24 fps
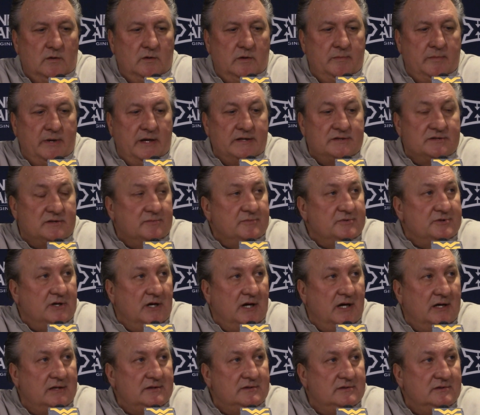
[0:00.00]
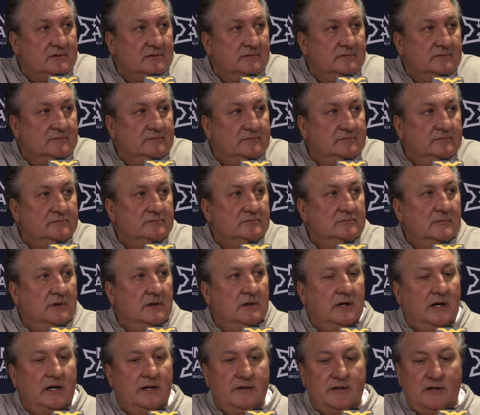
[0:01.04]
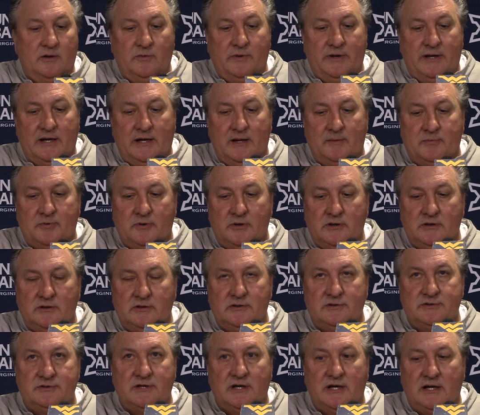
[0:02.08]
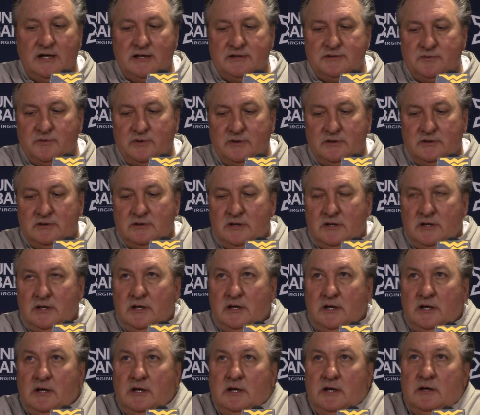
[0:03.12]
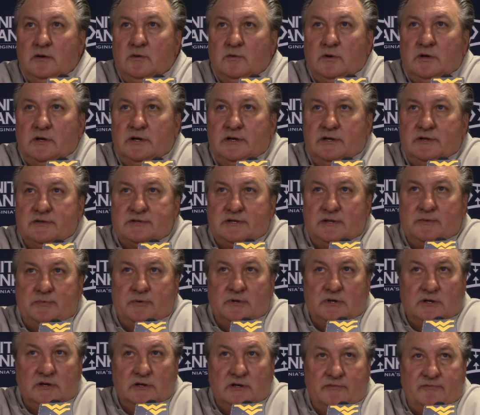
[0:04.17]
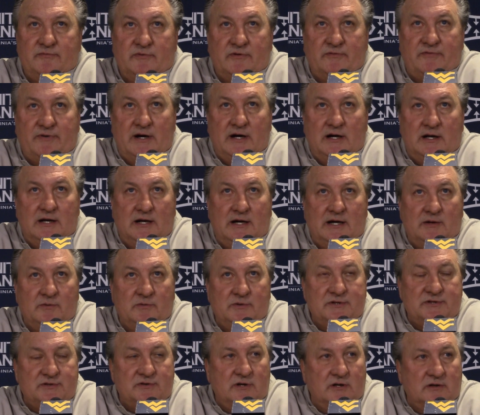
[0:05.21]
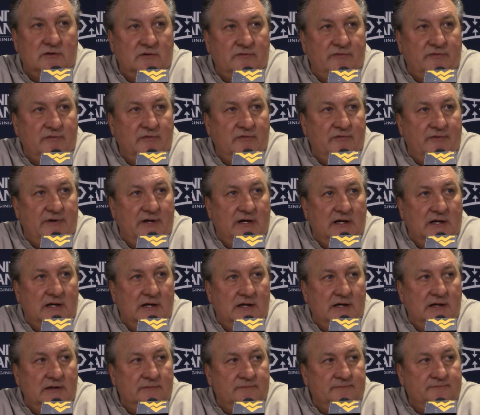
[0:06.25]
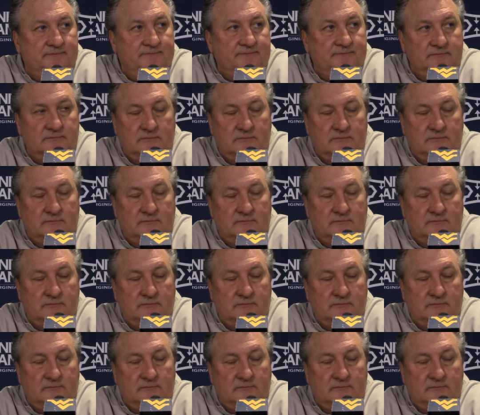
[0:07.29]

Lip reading: We made some shots. I thought we had pretty good shots. We're usually pretty good from the foul line. We struggle from the foul line.